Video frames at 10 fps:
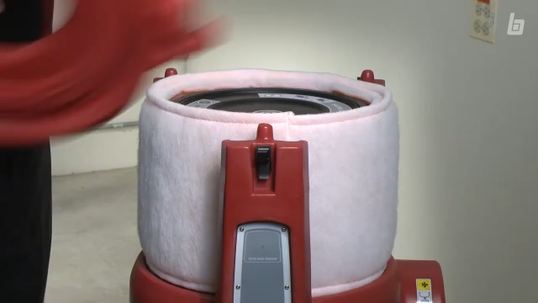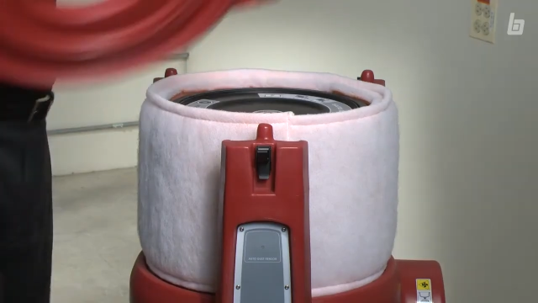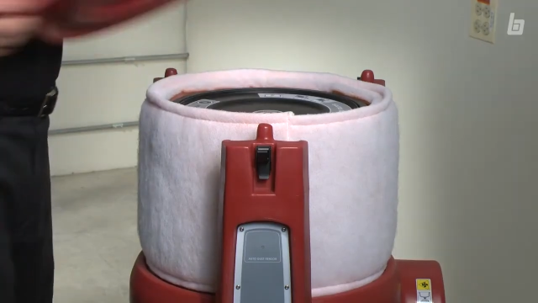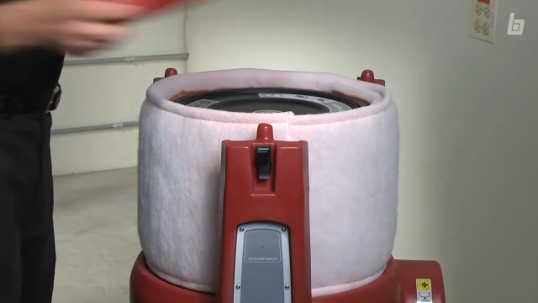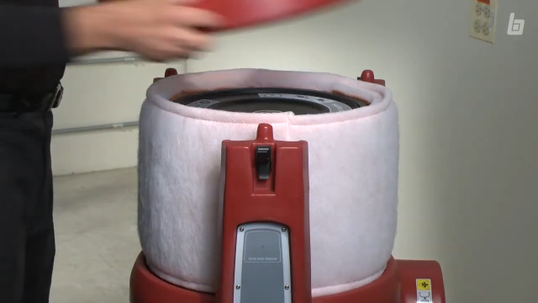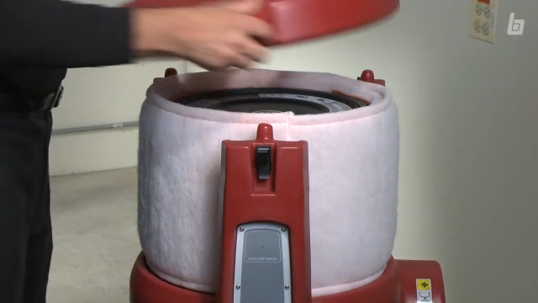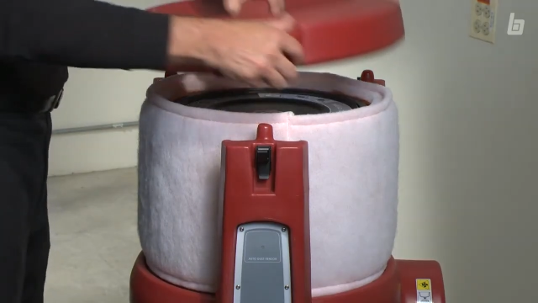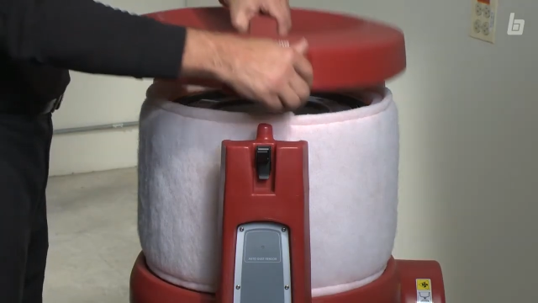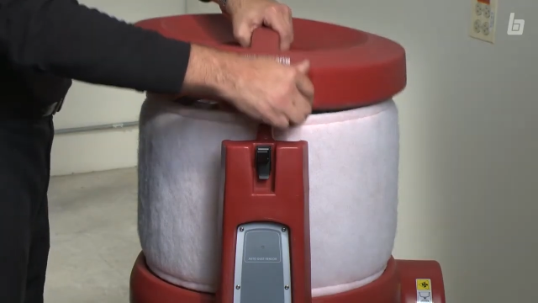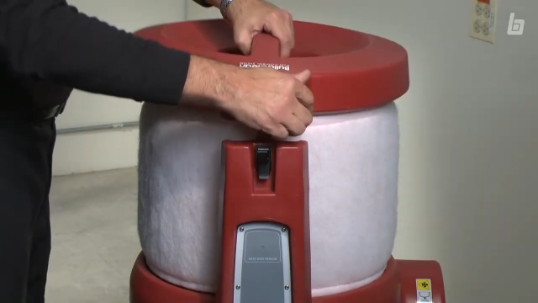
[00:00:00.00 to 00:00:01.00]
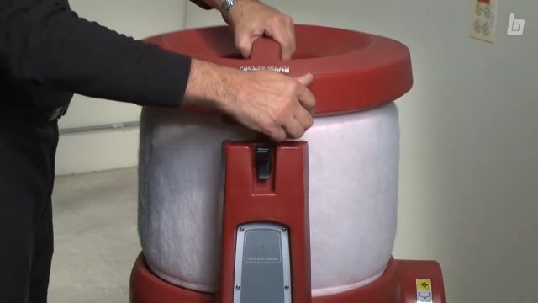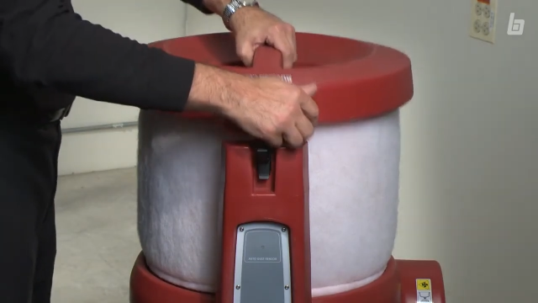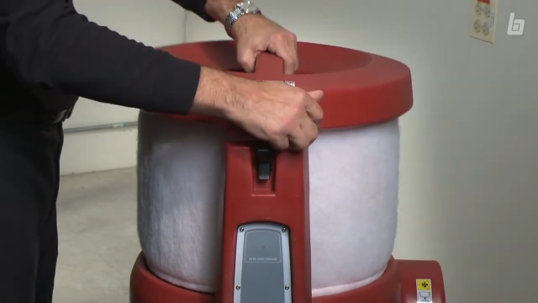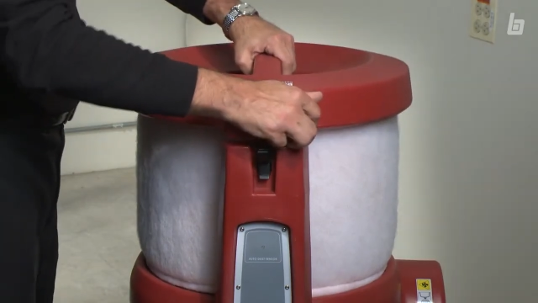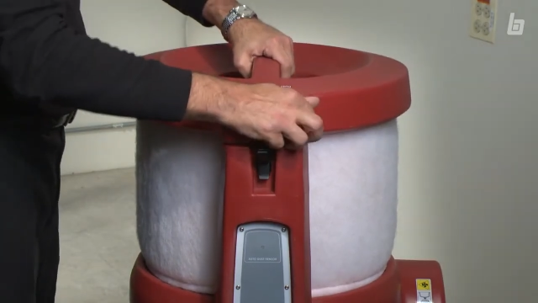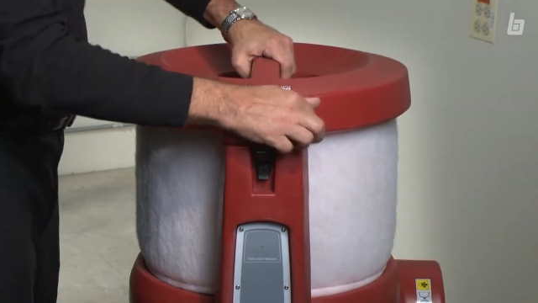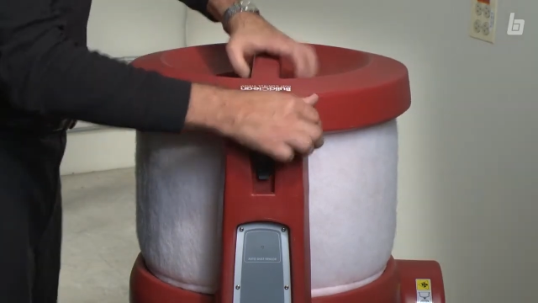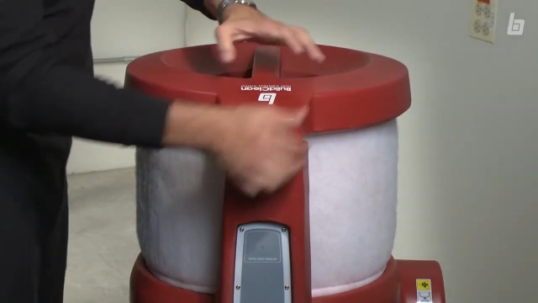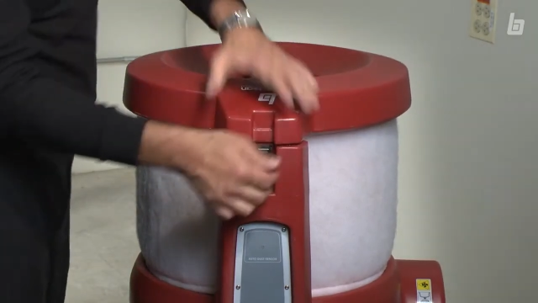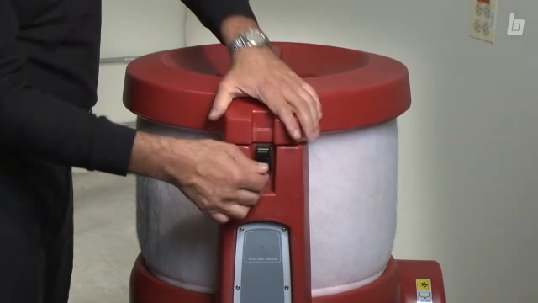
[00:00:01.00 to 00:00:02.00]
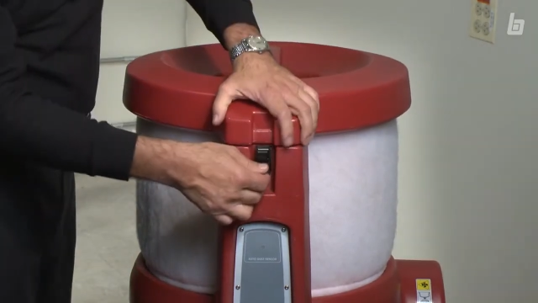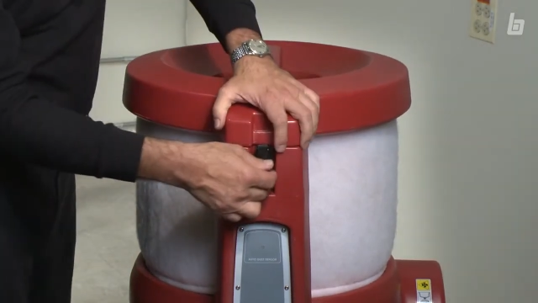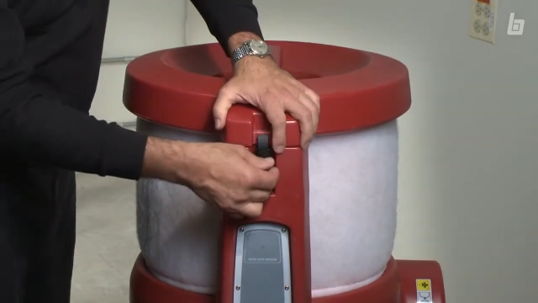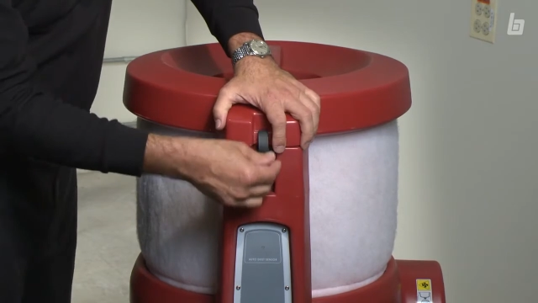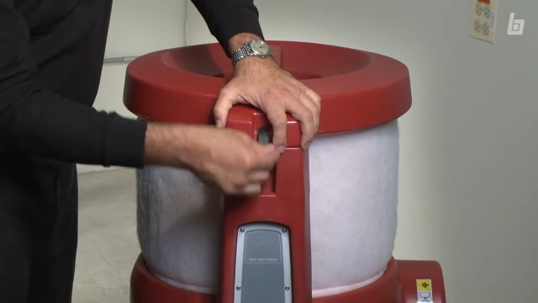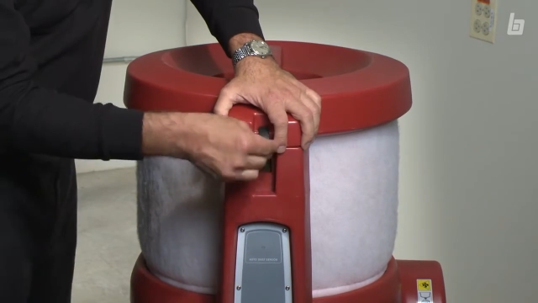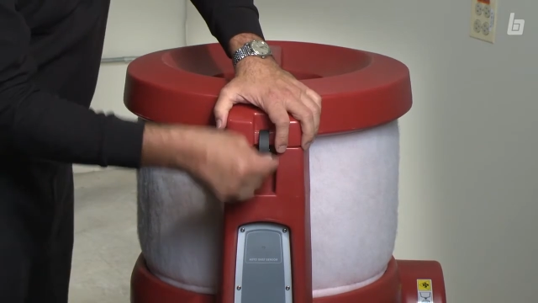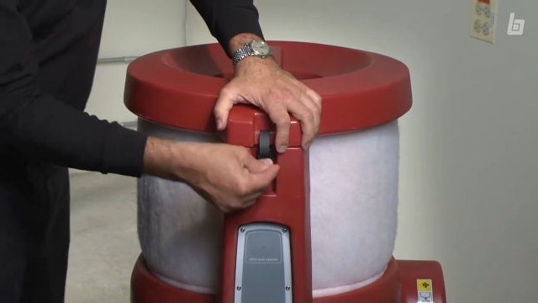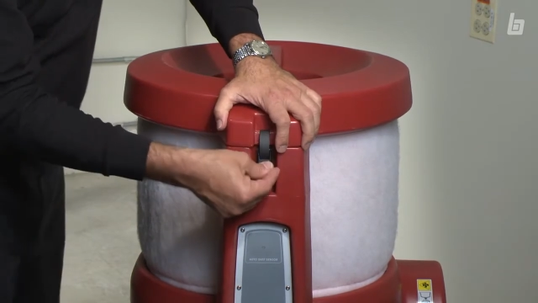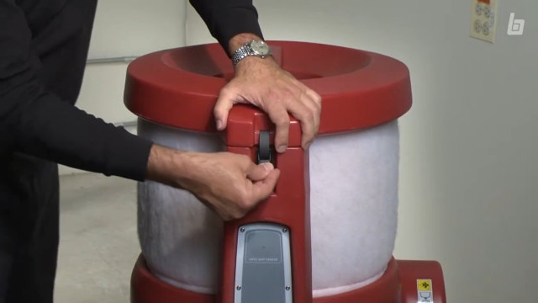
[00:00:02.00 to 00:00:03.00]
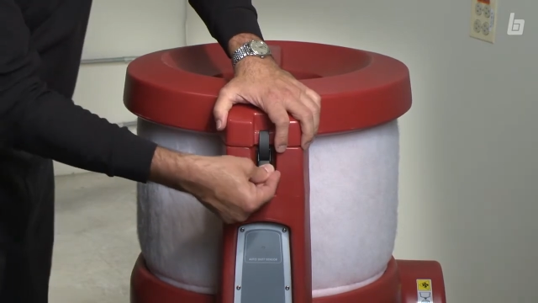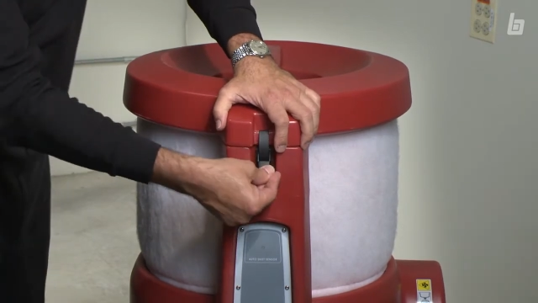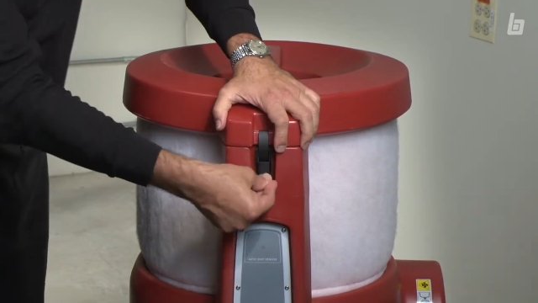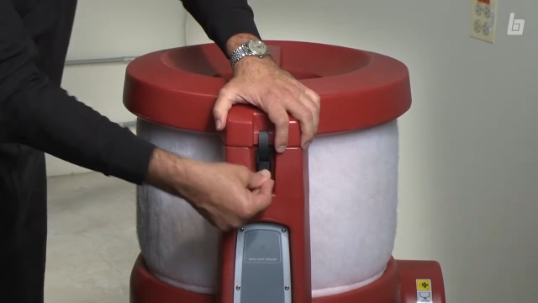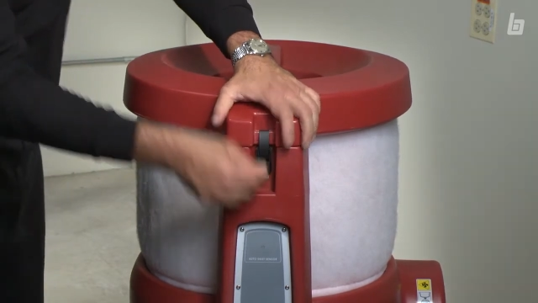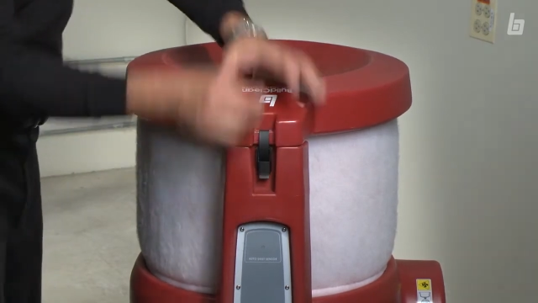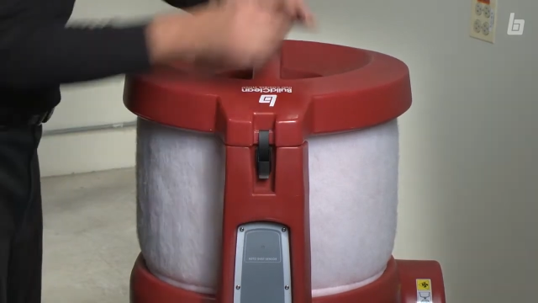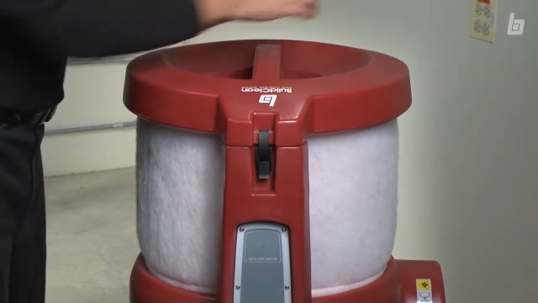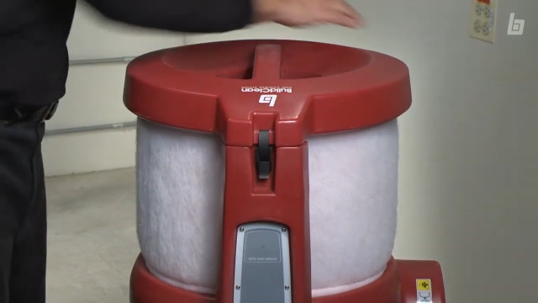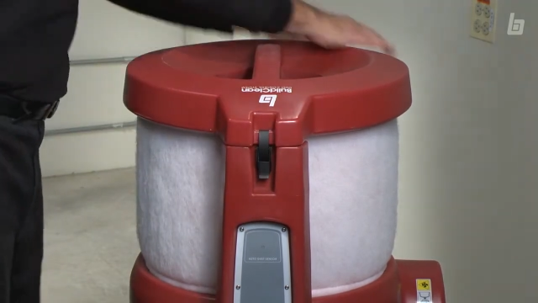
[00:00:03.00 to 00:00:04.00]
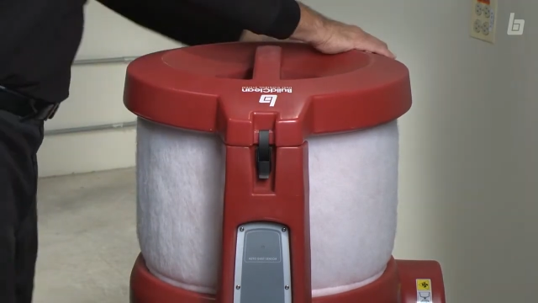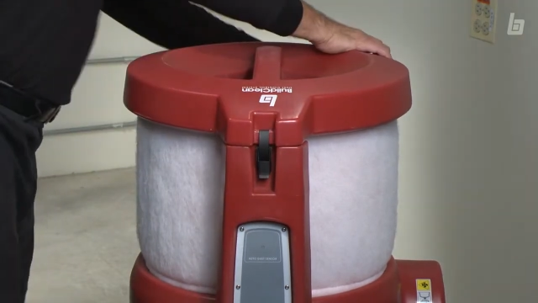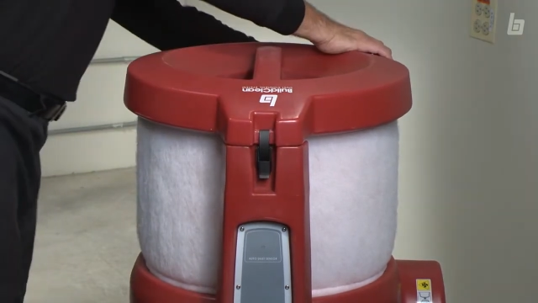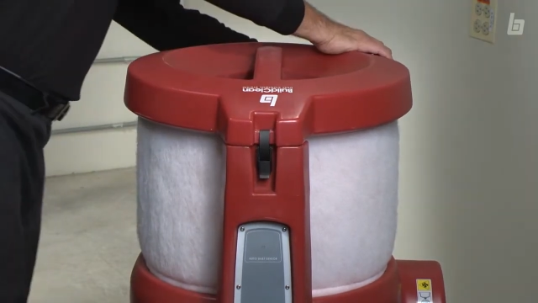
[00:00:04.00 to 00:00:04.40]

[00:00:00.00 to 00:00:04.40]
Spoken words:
(no speaker visible)